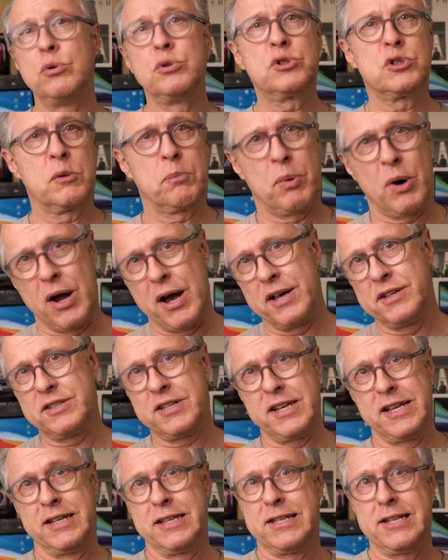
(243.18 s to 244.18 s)
surprise
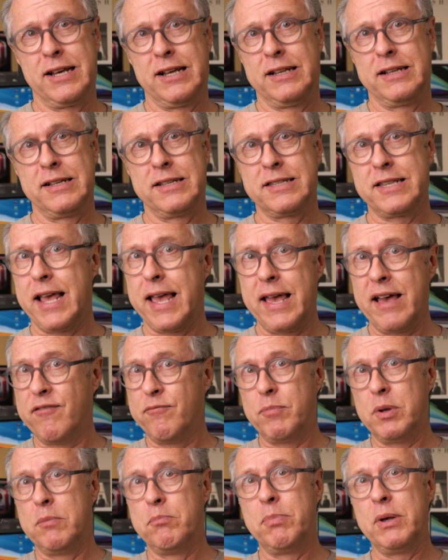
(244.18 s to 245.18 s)
to Intel, as they
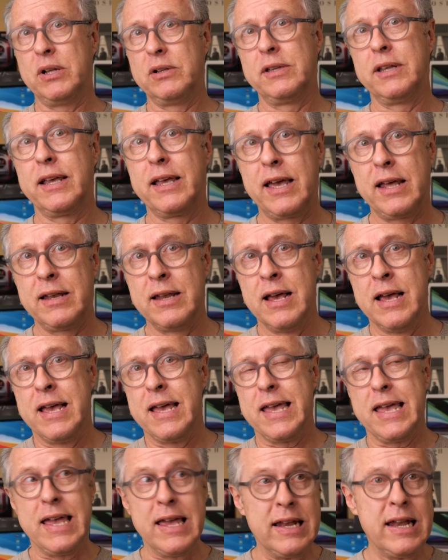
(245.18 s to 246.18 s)
have been building an
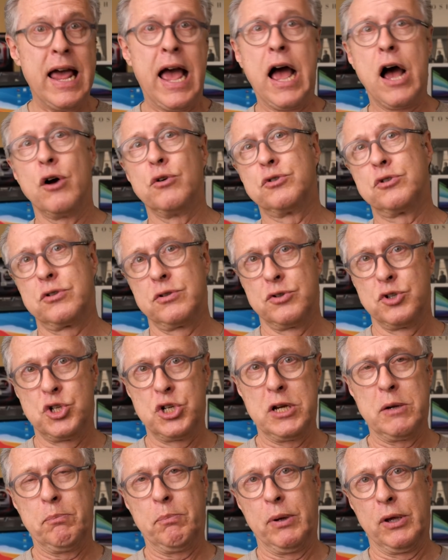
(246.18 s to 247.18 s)
in-house
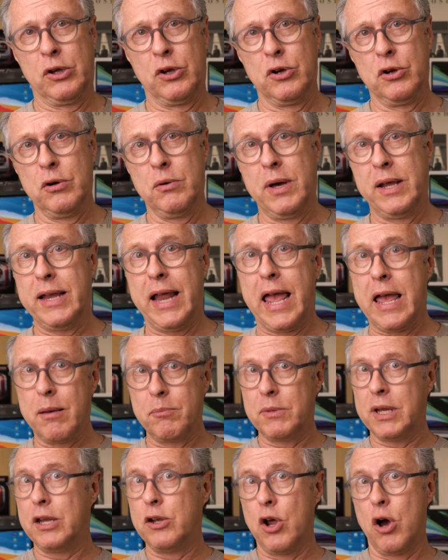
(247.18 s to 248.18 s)
GPU, and
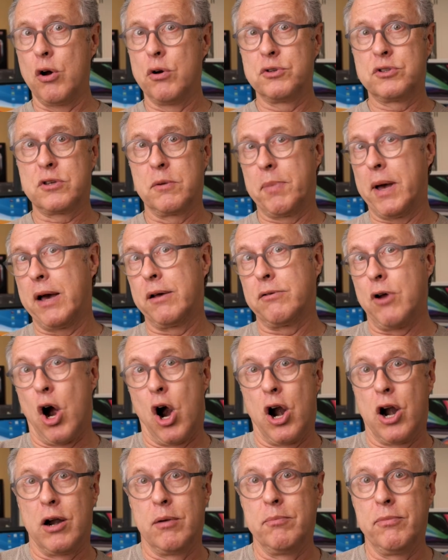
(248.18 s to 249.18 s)
AMD knows about
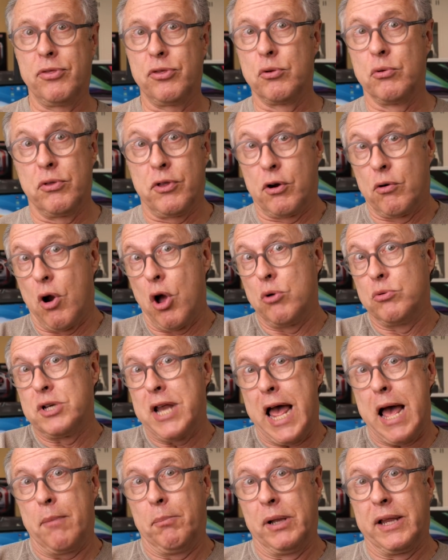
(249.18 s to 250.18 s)
ARM through their own
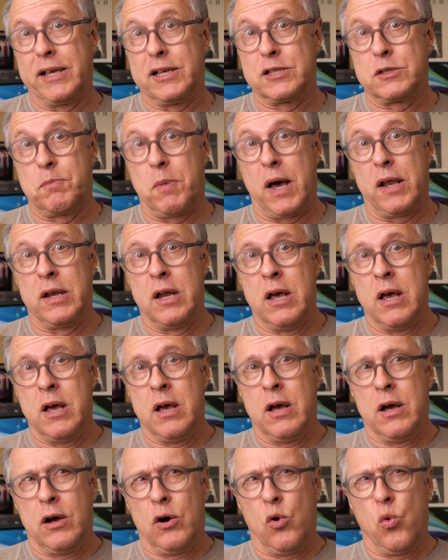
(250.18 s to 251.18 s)
dabblings. But
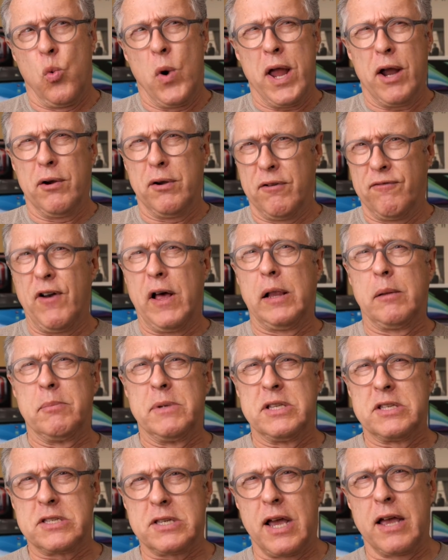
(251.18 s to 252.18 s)
where
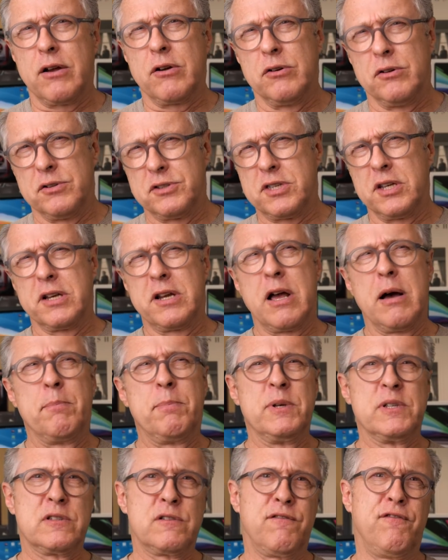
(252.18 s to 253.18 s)
development cycles
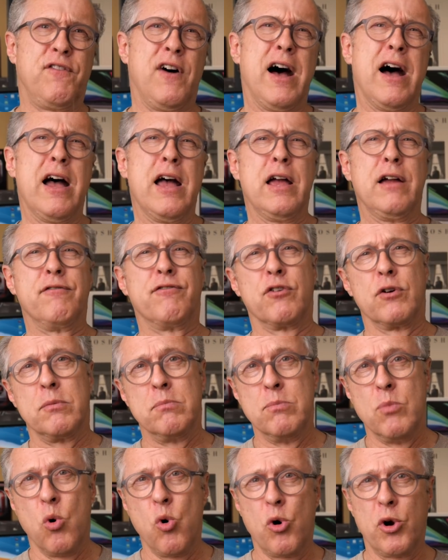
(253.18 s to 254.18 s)
encompass 5 or
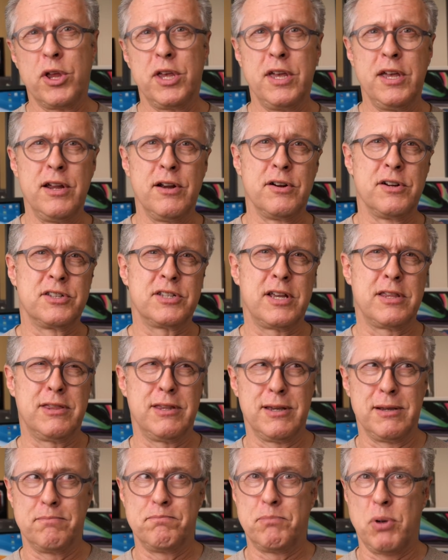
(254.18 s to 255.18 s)
more years, I
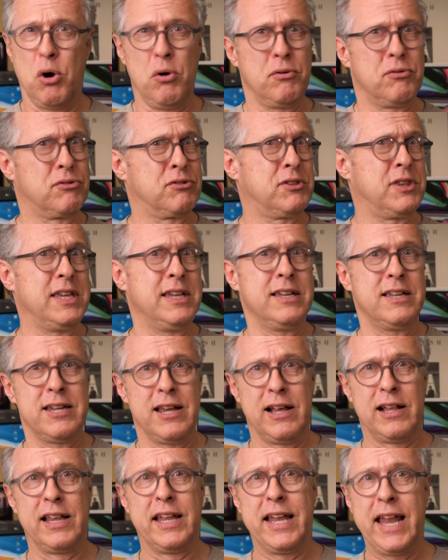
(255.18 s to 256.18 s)
think both
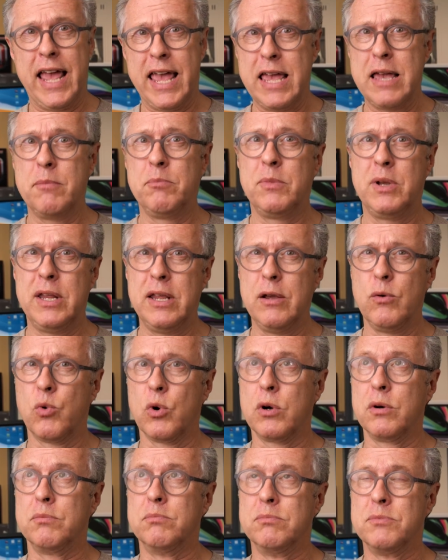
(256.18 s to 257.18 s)
Intel and AMD
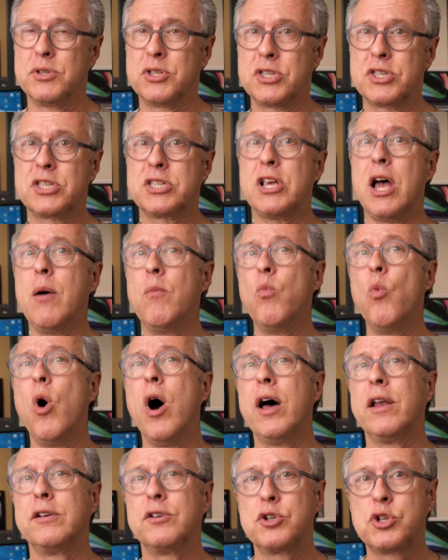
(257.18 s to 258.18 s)
were
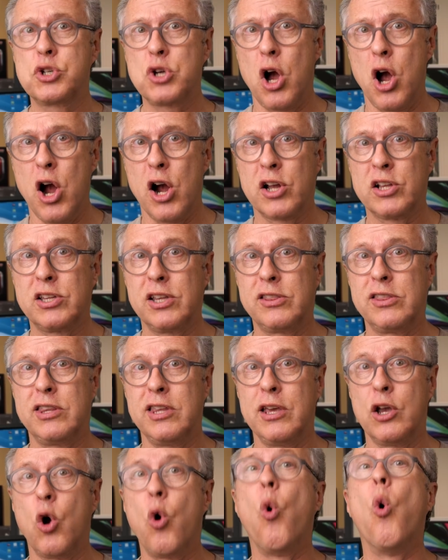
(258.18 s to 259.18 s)
somewhat shocked at
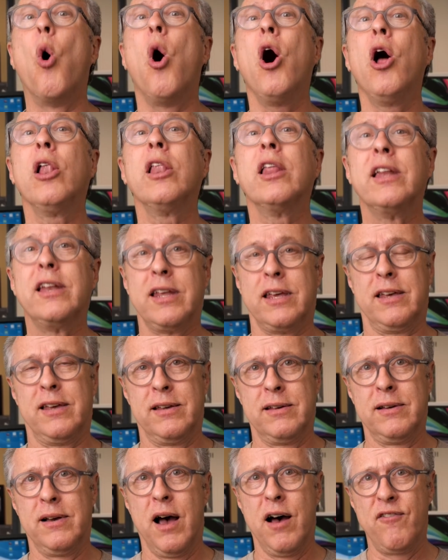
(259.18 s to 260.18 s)
the quality
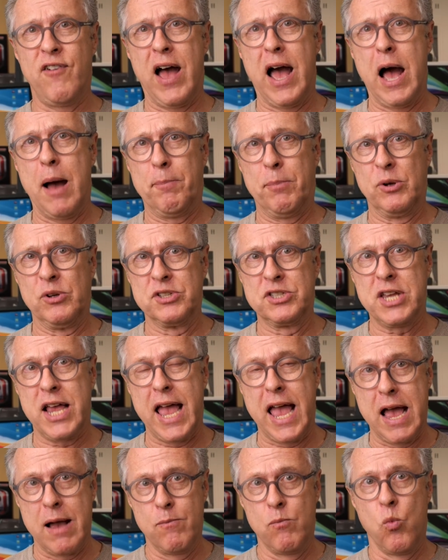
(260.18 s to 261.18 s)
of Apple's
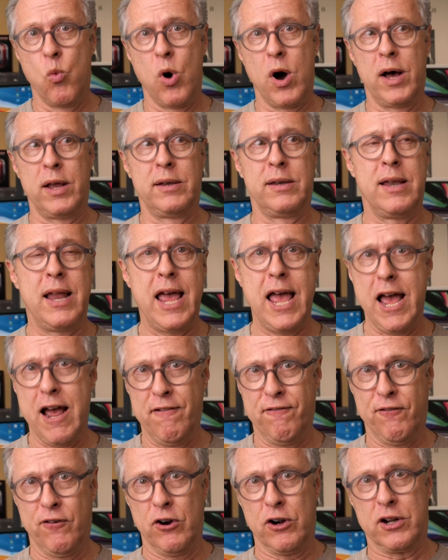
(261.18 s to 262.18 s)
M1
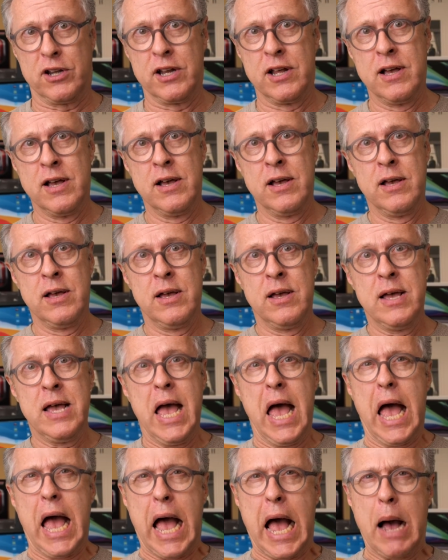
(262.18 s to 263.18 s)
effort.
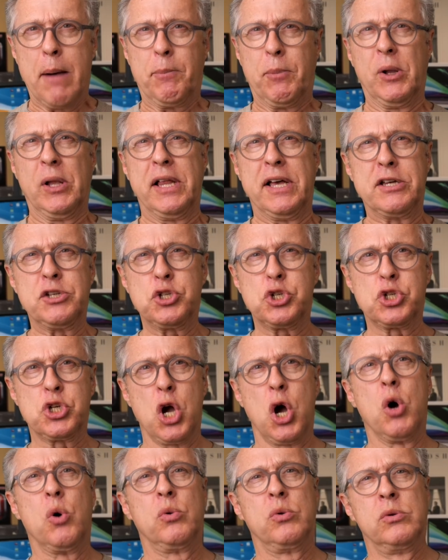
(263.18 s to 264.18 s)
Apple has
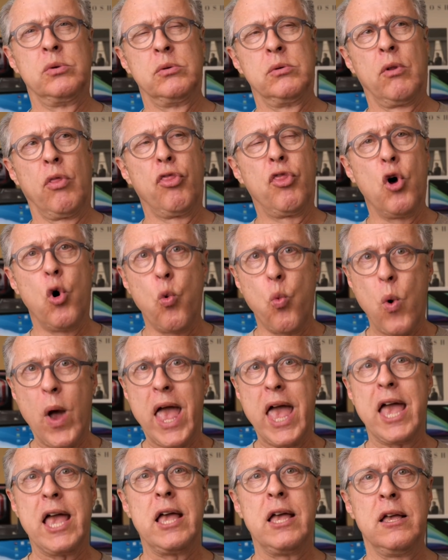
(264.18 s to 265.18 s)
shown the
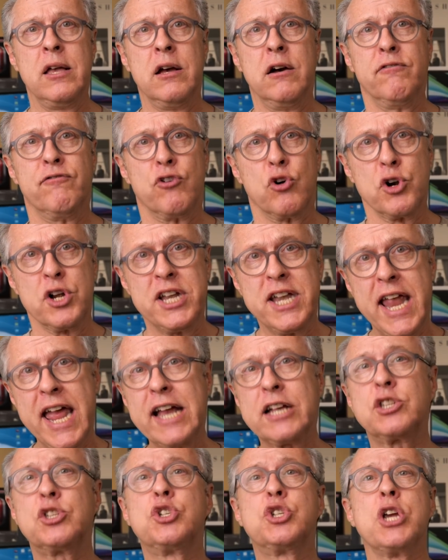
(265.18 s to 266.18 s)
way for
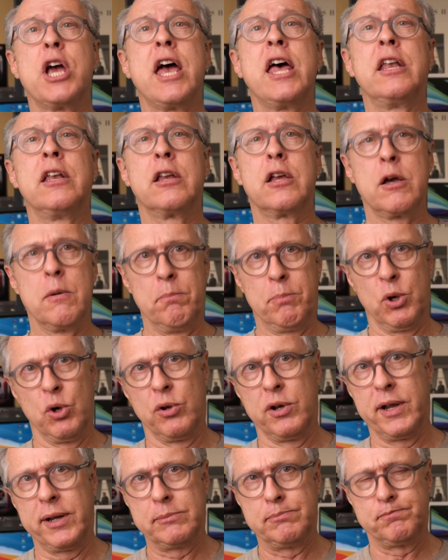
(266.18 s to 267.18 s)
next-gen
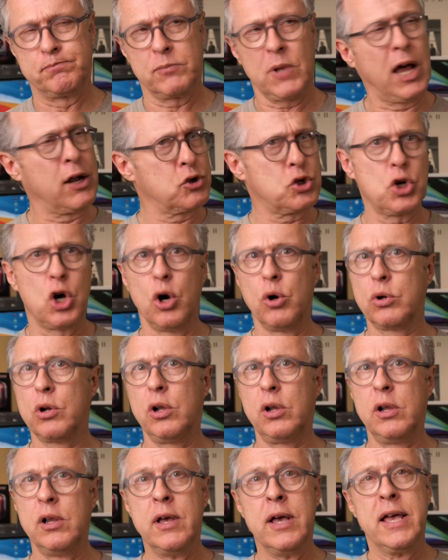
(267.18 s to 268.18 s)
computing, a
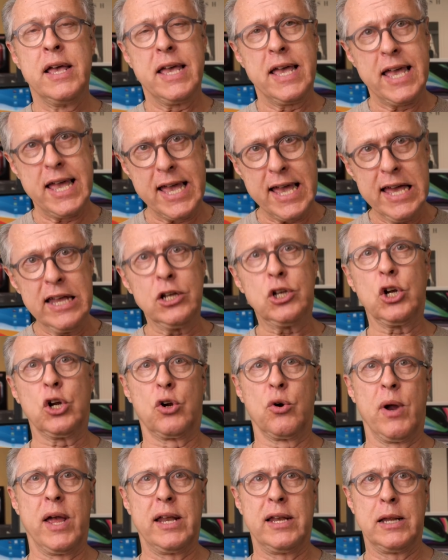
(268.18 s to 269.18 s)
total
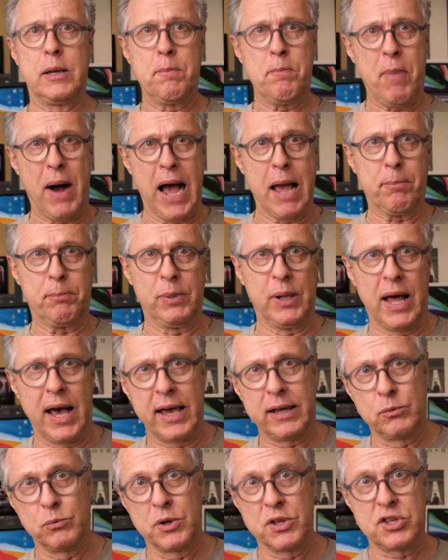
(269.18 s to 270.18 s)
integrated
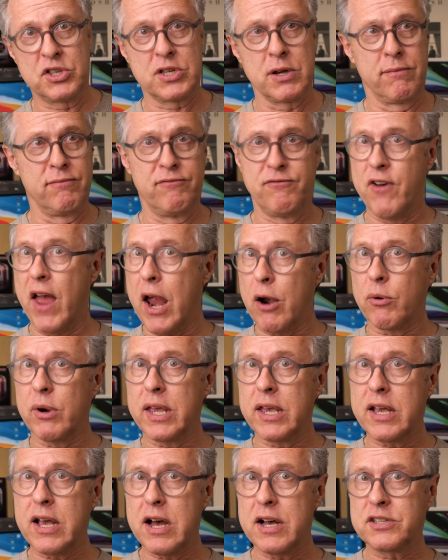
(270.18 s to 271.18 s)
pipeline with some
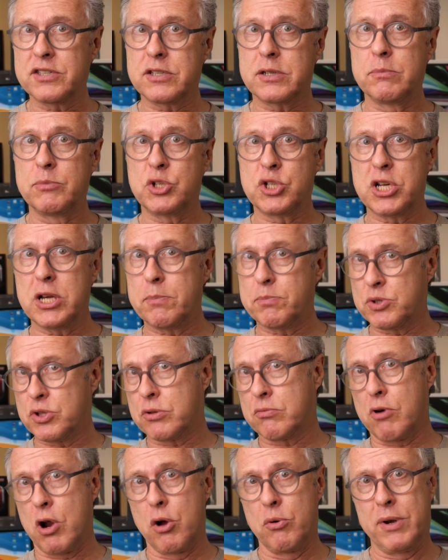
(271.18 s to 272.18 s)
very custom chips
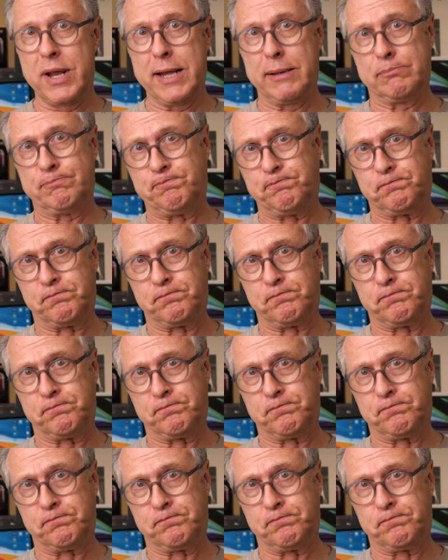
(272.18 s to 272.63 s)
thrown in.